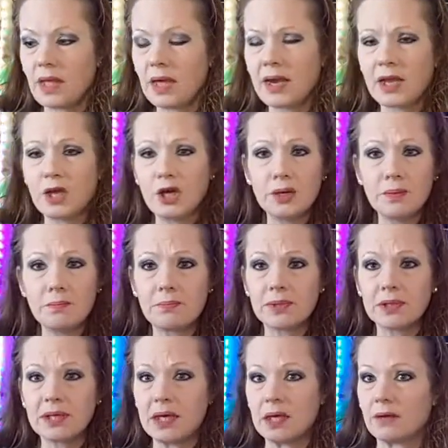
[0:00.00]
And I couldn't
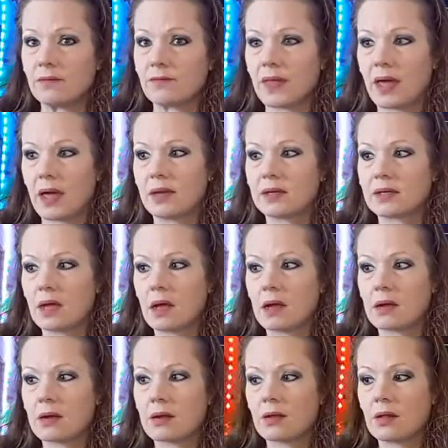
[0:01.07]
believe that
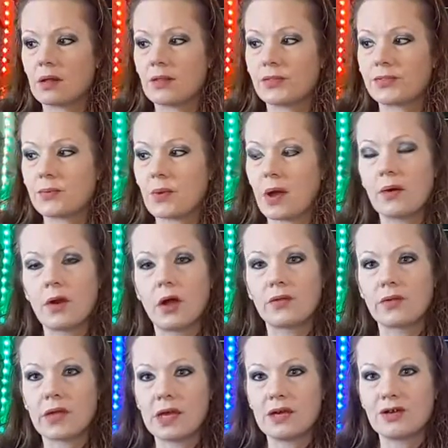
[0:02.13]
throughout
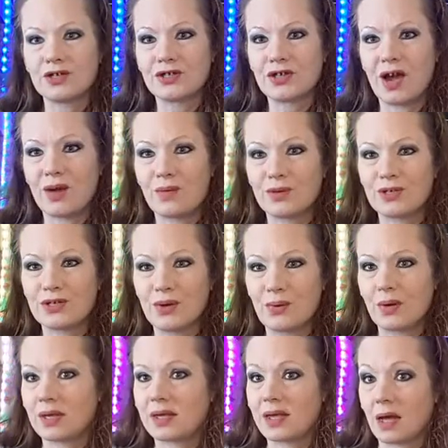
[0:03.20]
all the years I was
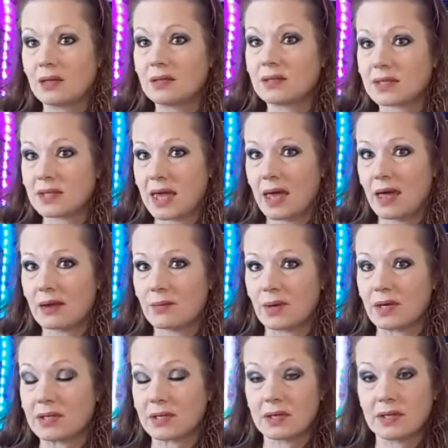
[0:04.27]
so against
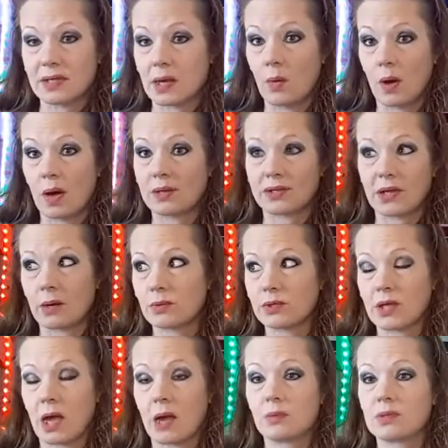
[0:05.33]
cannabis, because I
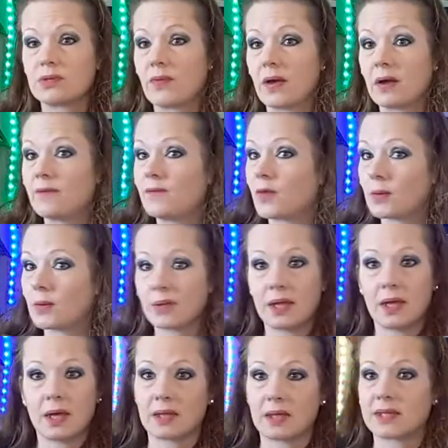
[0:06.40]
was very
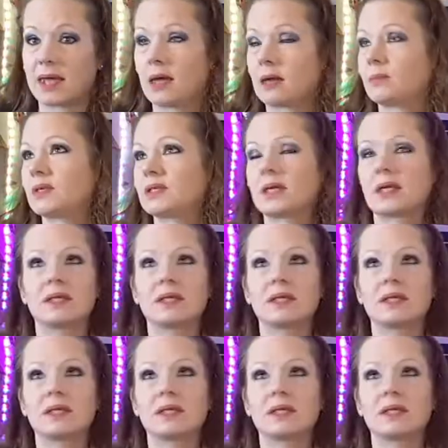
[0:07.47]
verbally against cannabis.